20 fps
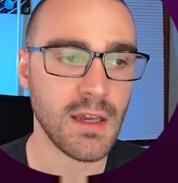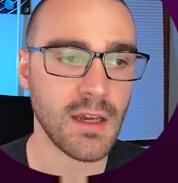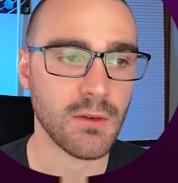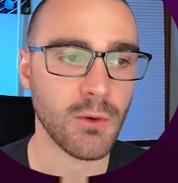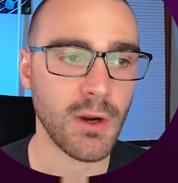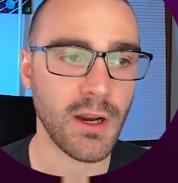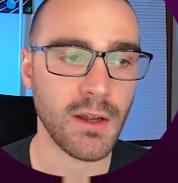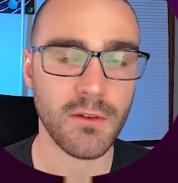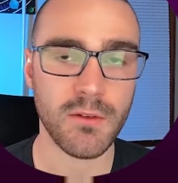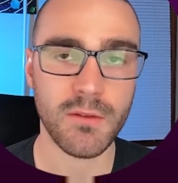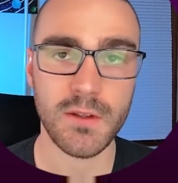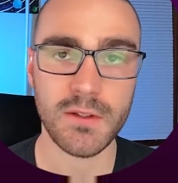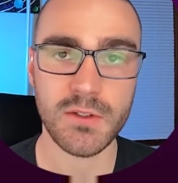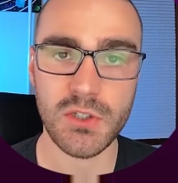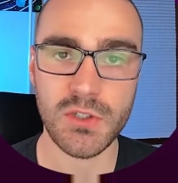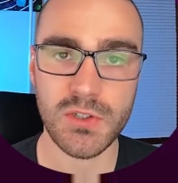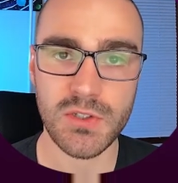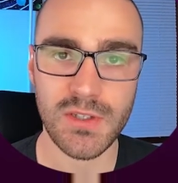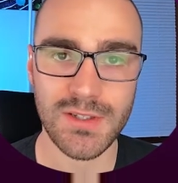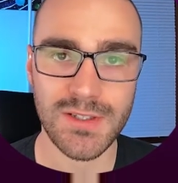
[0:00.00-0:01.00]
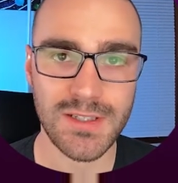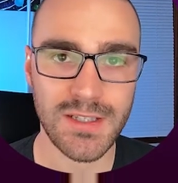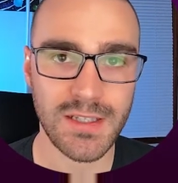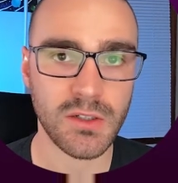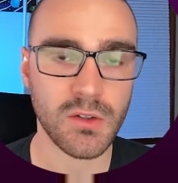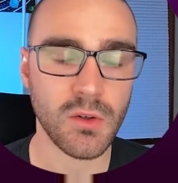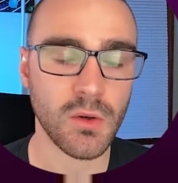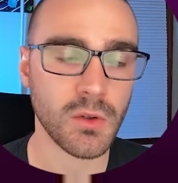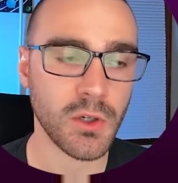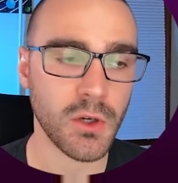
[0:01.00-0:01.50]
rather than just a
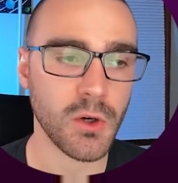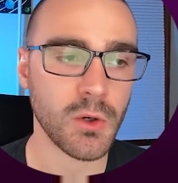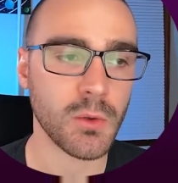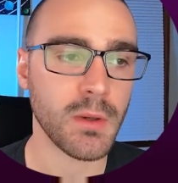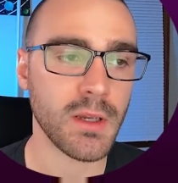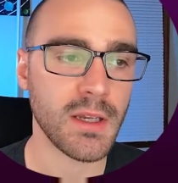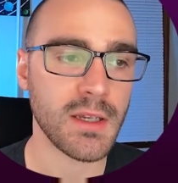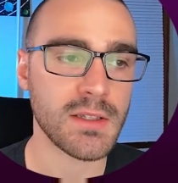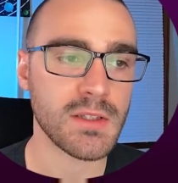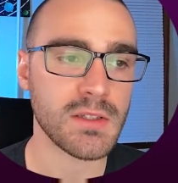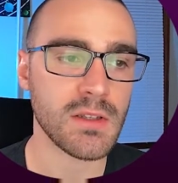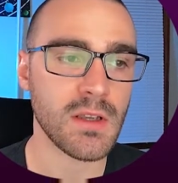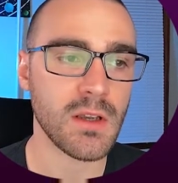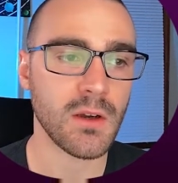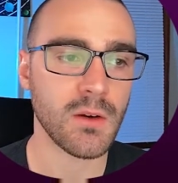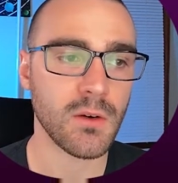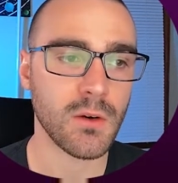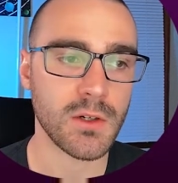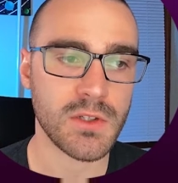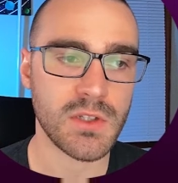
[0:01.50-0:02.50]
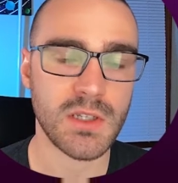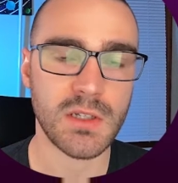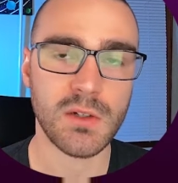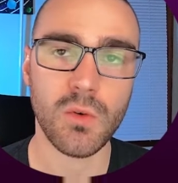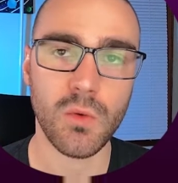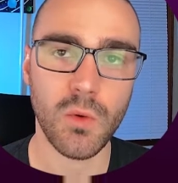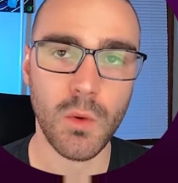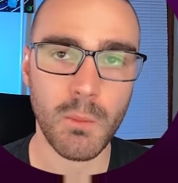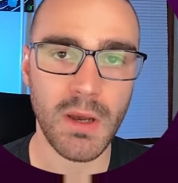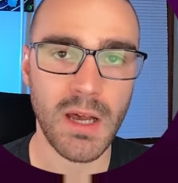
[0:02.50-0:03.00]
single code base or a
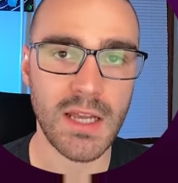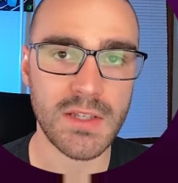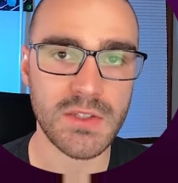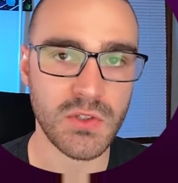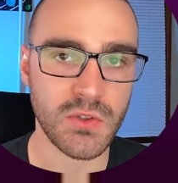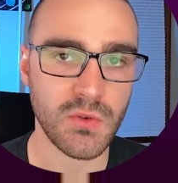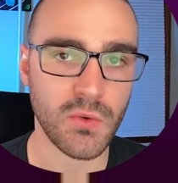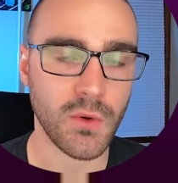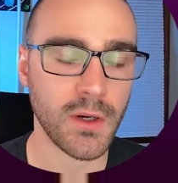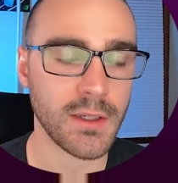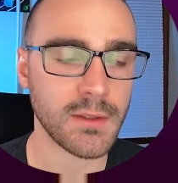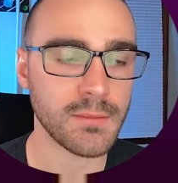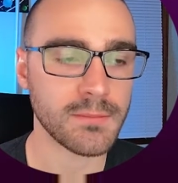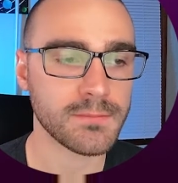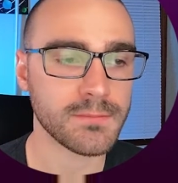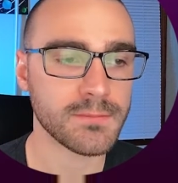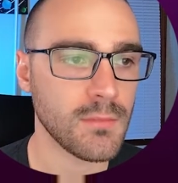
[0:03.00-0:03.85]
single repository.